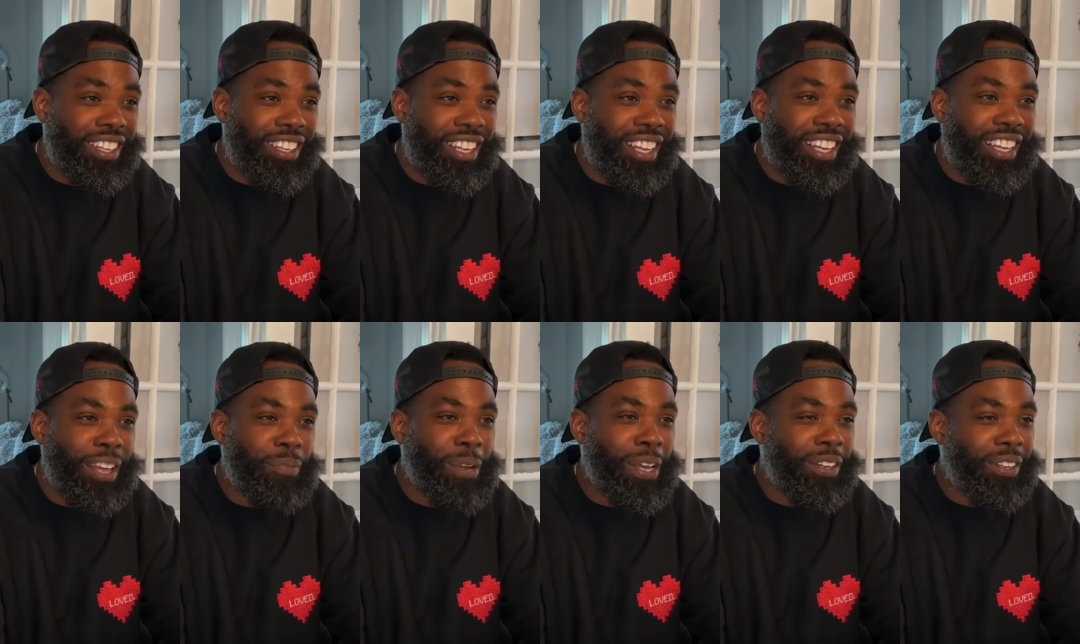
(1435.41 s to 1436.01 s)

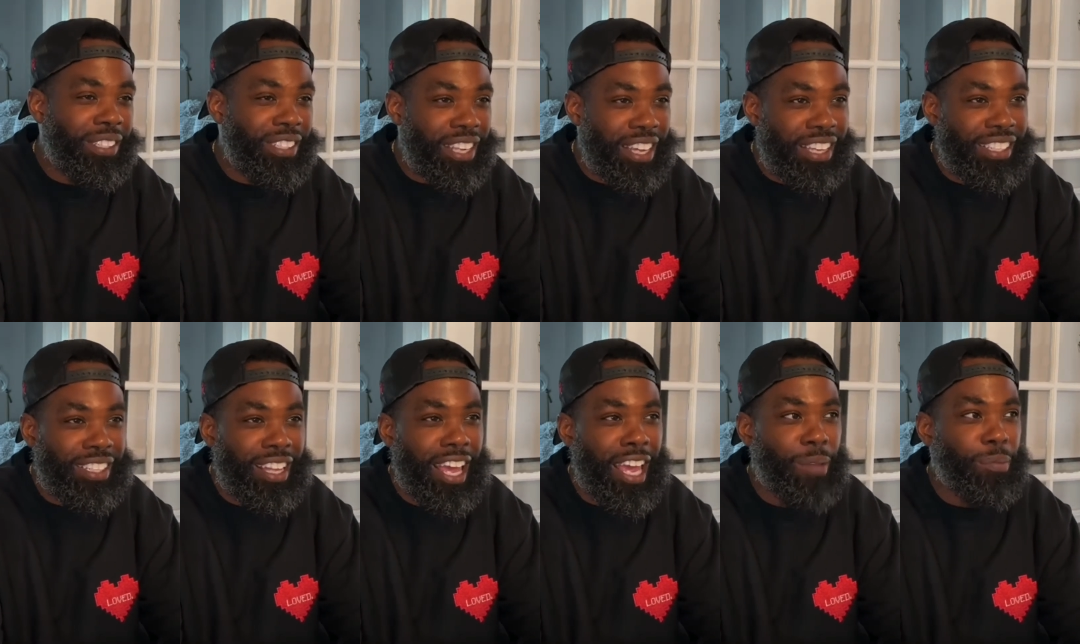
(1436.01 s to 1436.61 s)
Right. I'm not going to say his
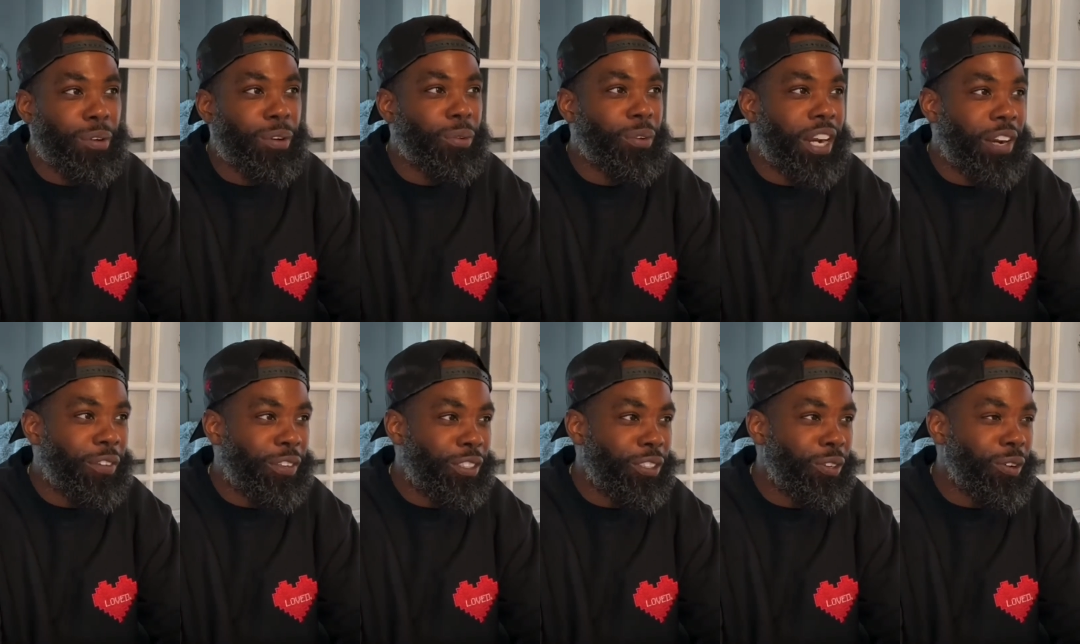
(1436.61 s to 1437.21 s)
name or
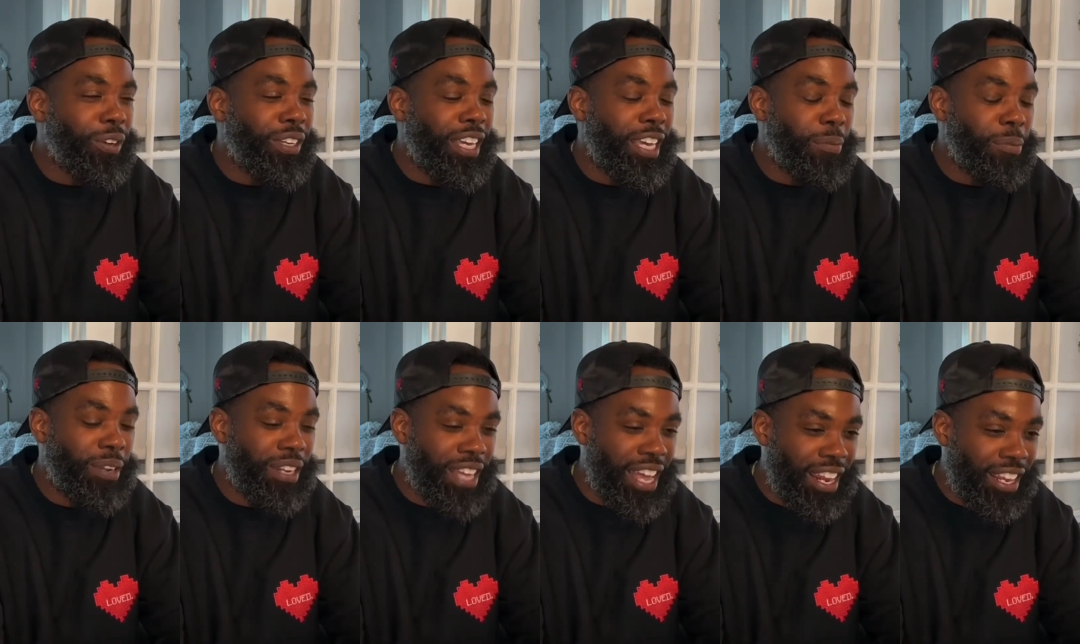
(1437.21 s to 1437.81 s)
whatever he's doing,
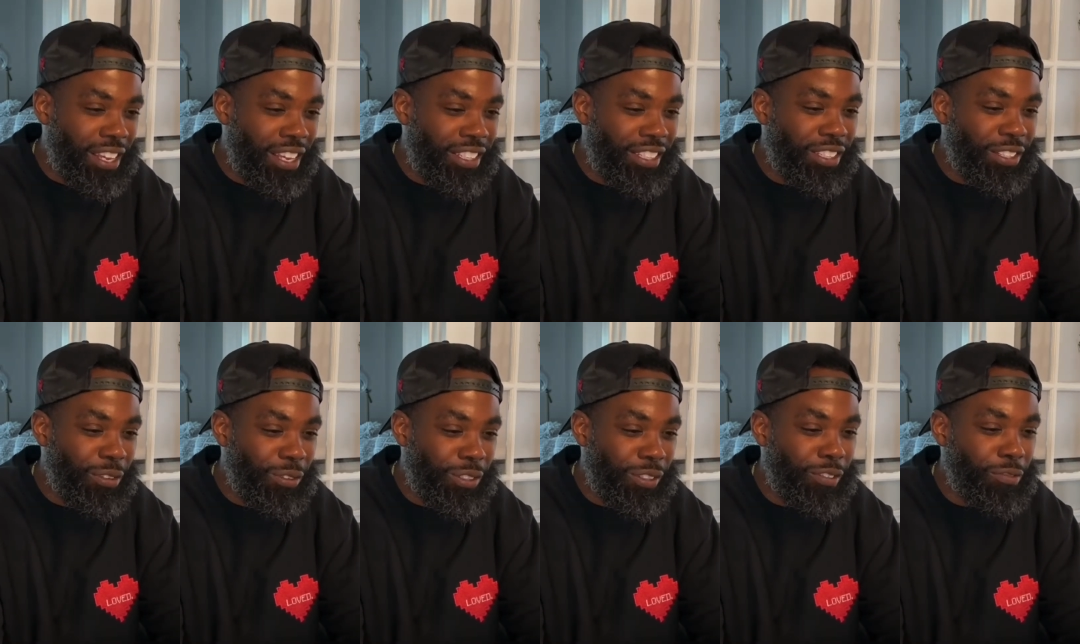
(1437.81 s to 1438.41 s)
keeping it kind of
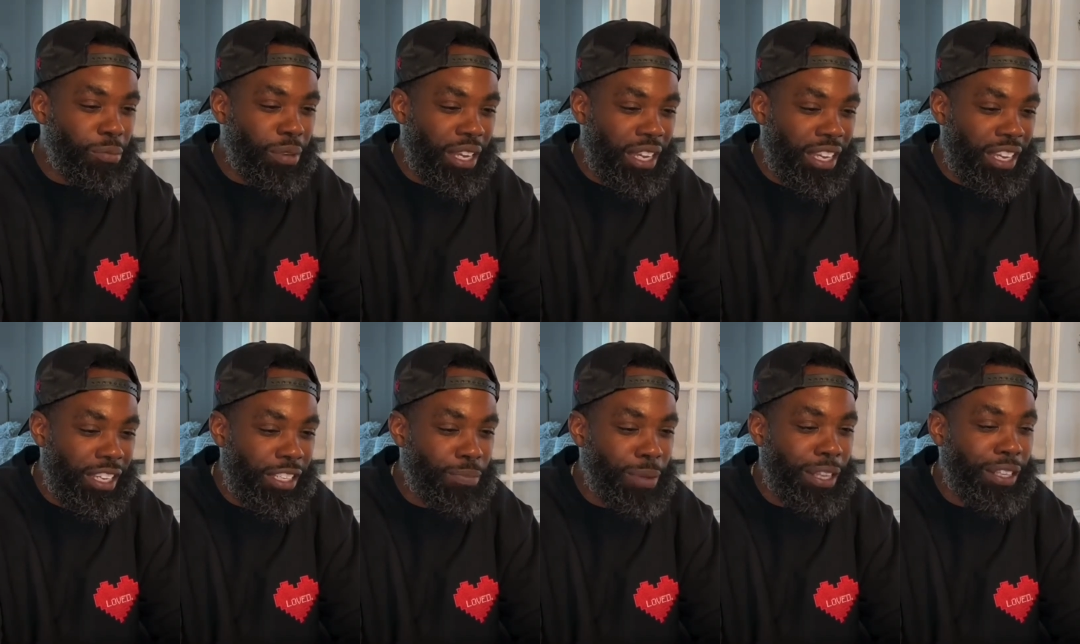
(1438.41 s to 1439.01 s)
exclusive, but
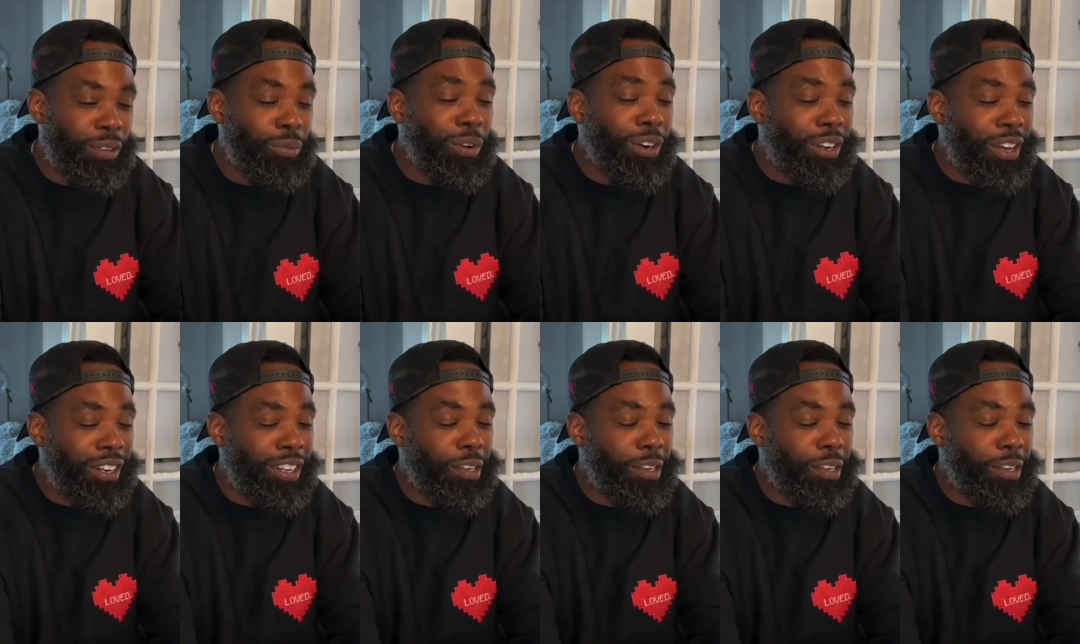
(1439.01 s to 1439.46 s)
he's about to work on another